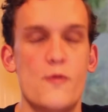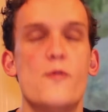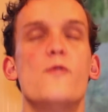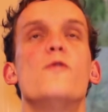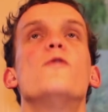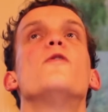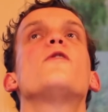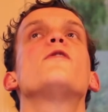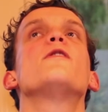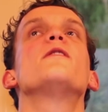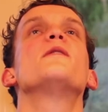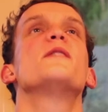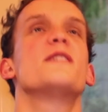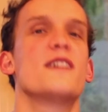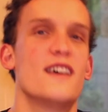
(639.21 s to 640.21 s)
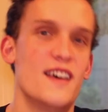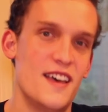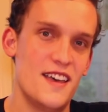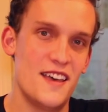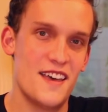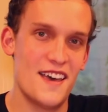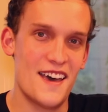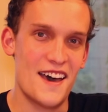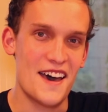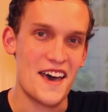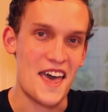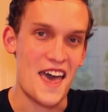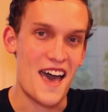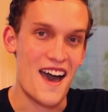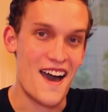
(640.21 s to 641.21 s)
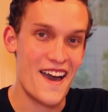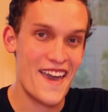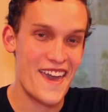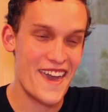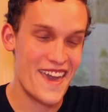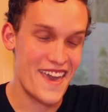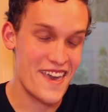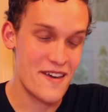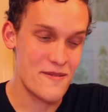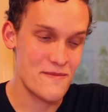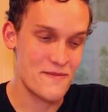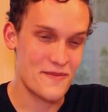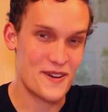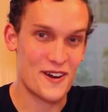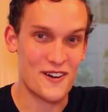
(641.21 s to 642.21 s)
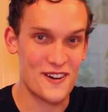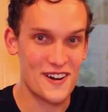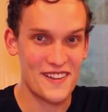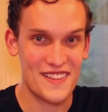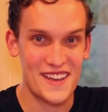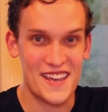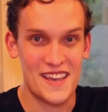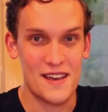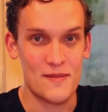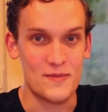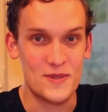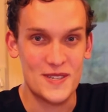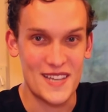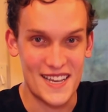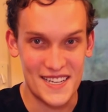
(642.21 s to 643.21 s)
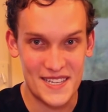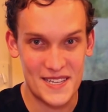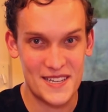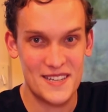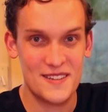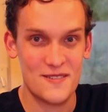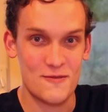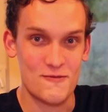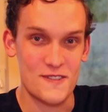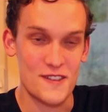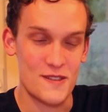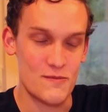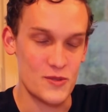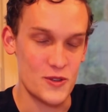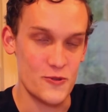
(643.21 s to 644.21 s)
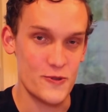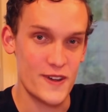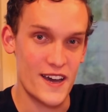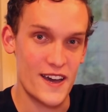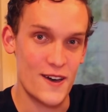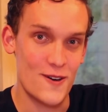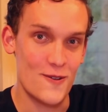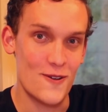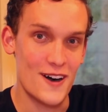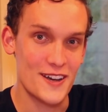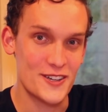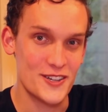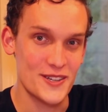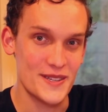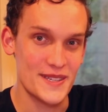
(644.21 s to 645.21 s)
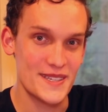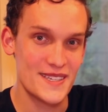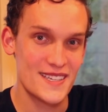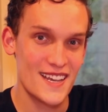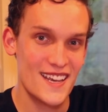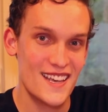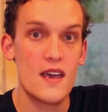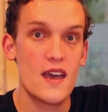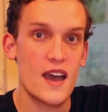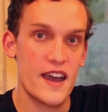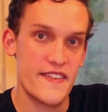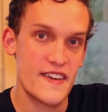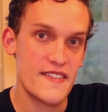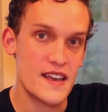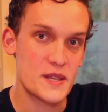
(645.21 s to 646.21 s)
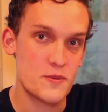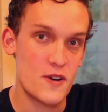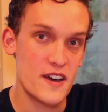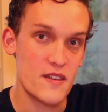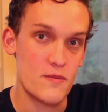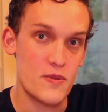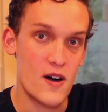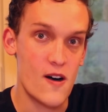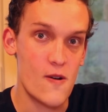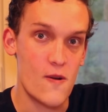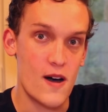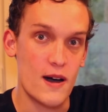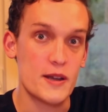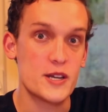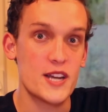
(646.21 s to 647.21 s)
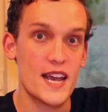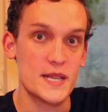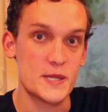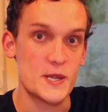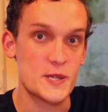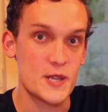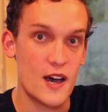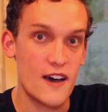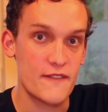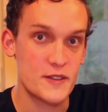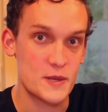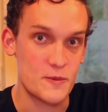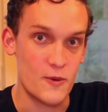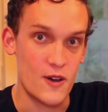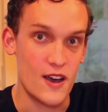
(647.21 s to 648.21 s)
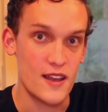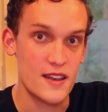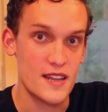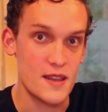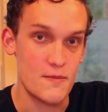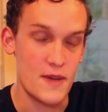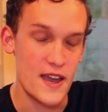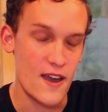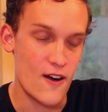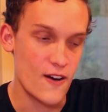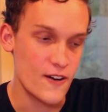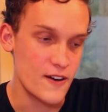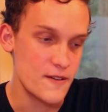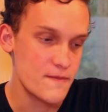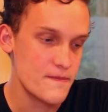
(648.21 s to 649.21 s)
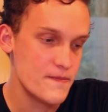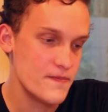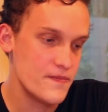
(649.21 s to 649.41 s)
Ooh, I am currently obsessed with blue dial watches. I think that's why the ball watch has a soft spot in my heart.